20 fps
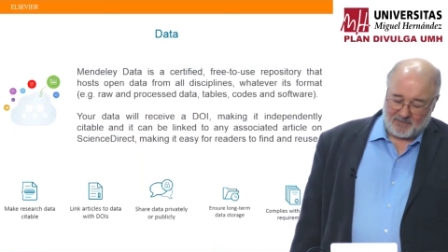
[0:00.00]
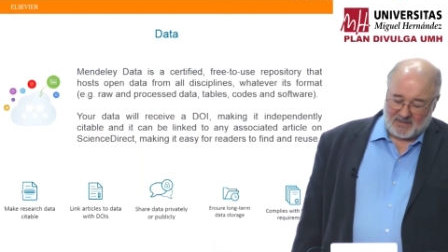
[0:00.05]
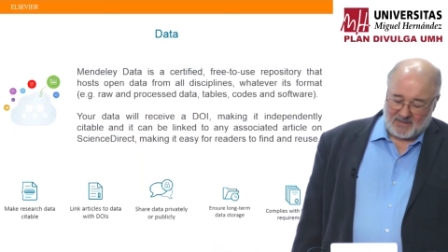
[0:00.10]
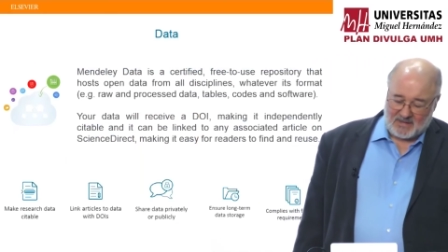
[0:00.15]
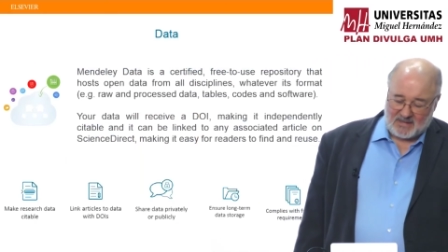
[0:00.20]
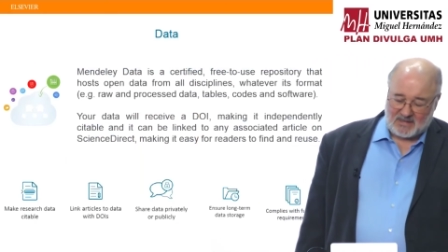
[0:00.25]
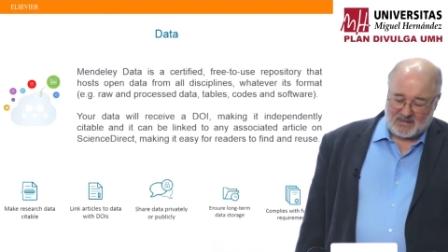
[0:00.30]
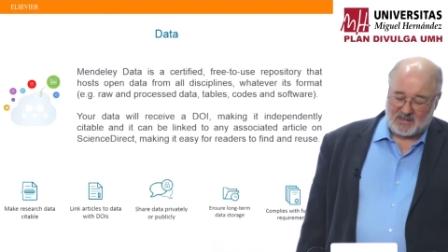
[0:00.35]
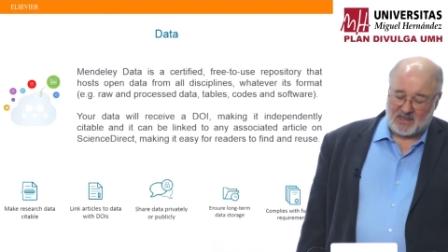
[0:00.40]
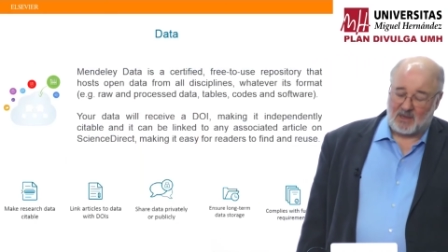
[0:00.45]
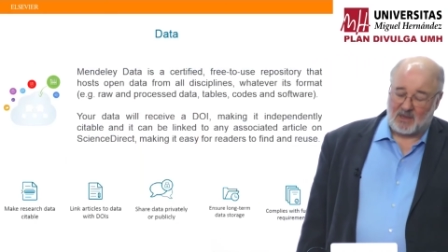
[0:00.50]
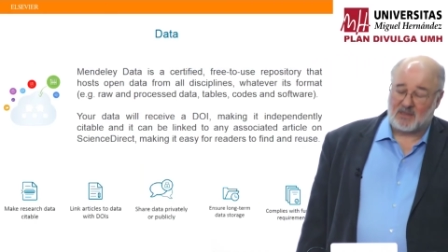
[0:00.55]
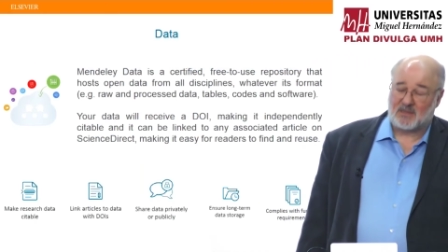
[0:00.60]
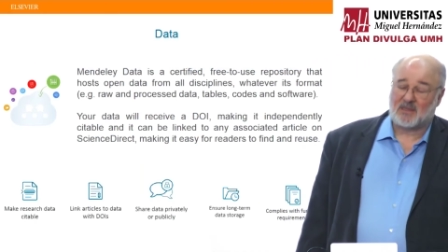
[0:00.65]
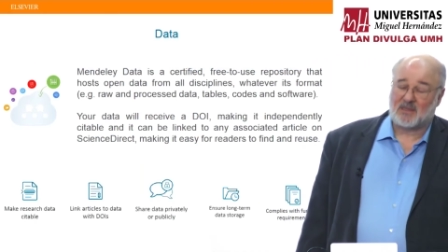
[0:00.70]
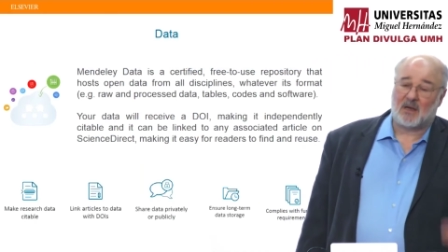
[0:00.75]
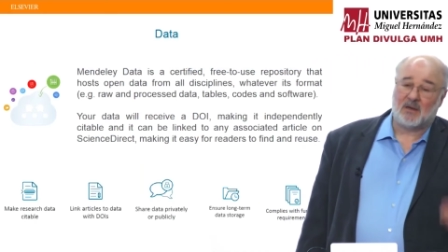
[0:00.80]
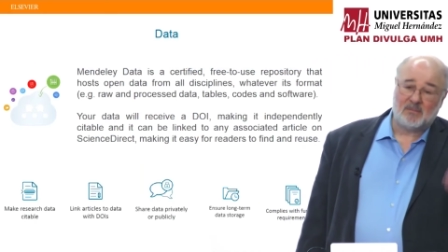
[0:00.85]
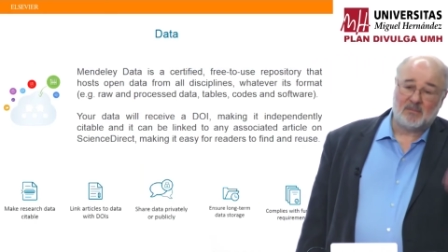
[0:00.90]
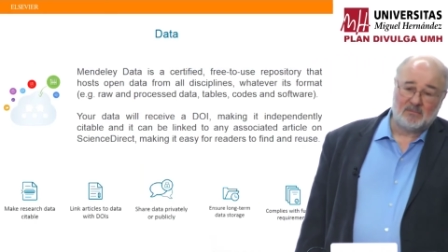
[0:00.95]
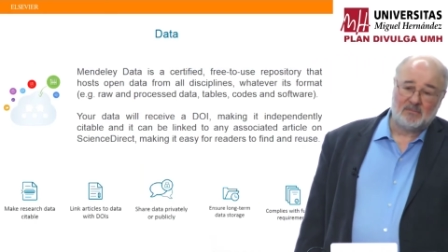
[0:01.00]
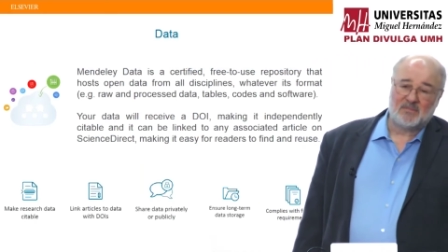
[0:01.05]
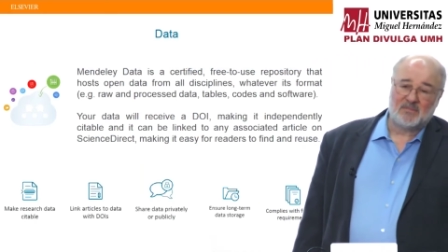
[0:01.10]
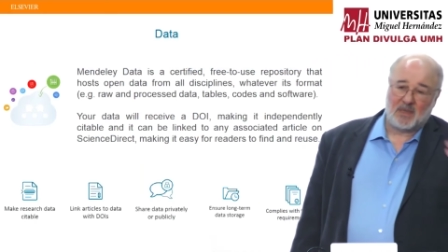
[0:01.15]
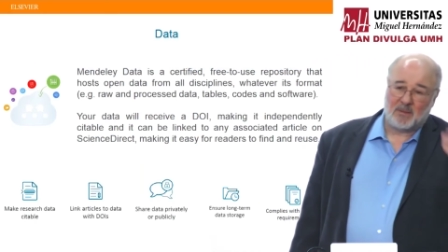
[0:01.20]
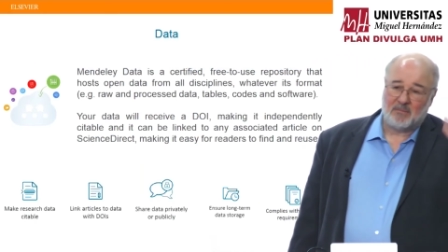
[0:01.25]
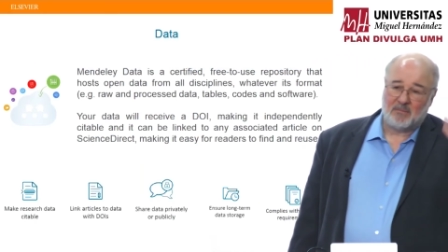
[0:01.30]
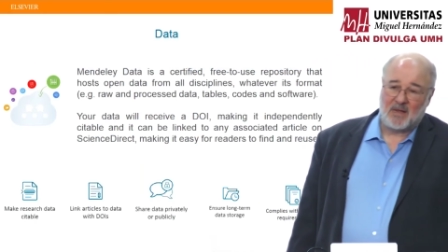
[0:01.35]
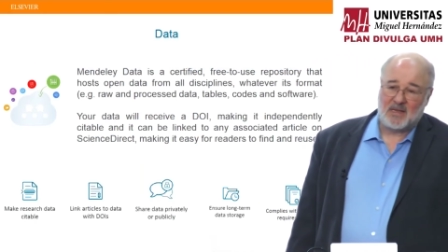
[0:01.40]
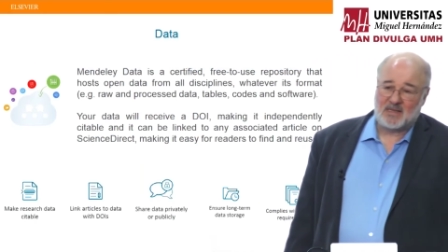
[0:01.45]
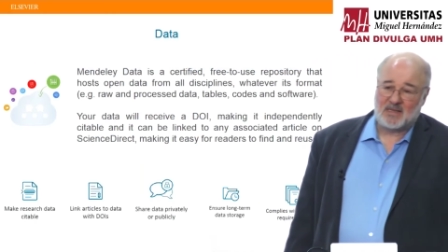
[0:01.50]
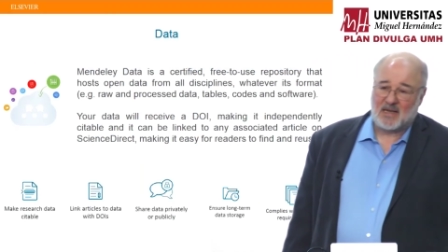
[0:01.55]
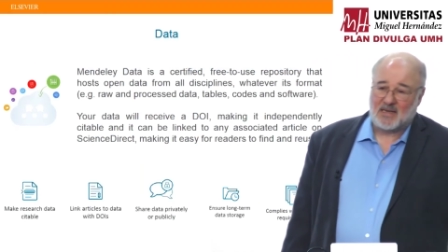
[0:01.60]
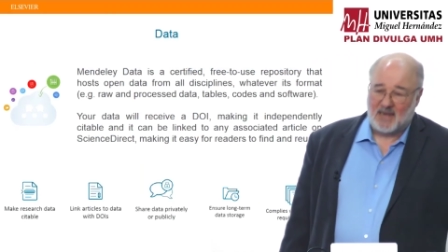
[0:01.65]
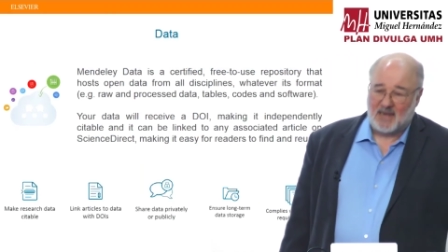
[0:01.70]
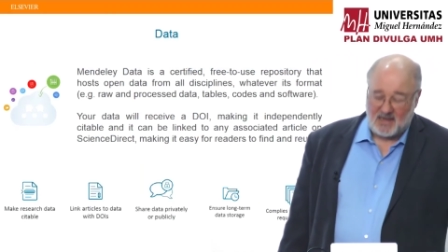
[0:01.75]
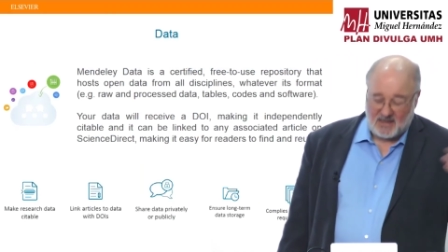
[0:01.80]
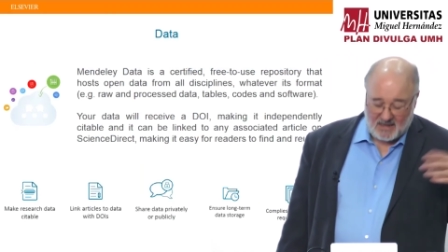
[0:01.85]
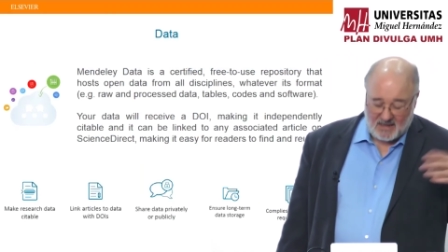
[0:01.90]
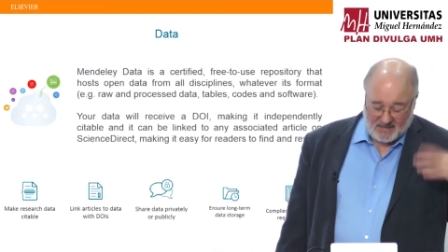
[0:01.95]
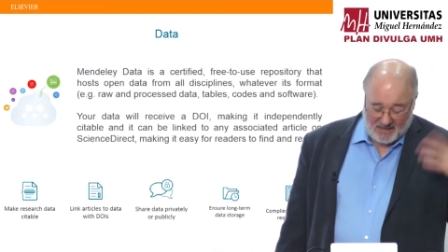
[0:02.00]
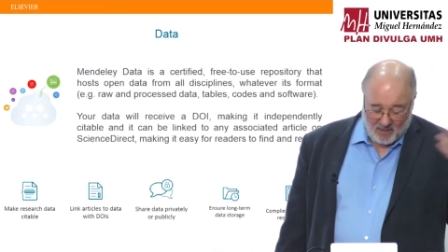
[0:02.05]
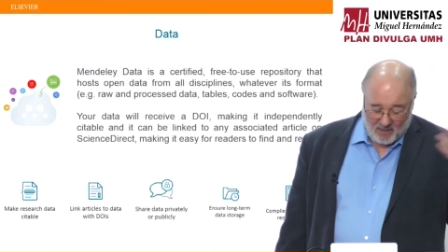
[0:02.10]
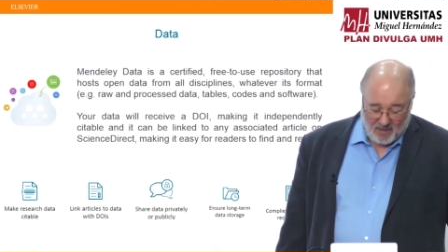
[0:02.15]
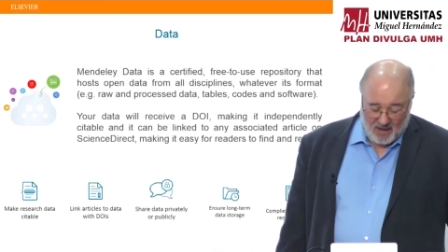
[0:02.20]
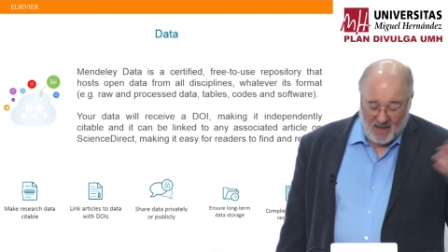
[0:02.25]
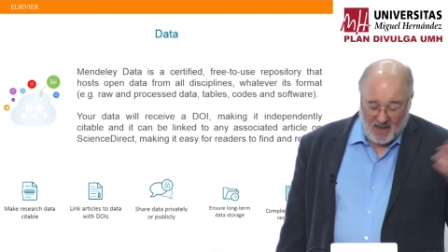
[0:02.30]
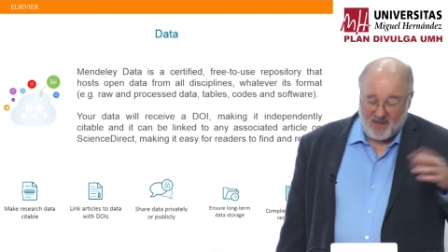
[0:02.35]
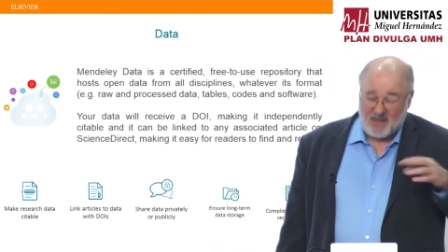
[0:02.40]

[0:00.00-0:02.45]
So the Mendeley data is a way.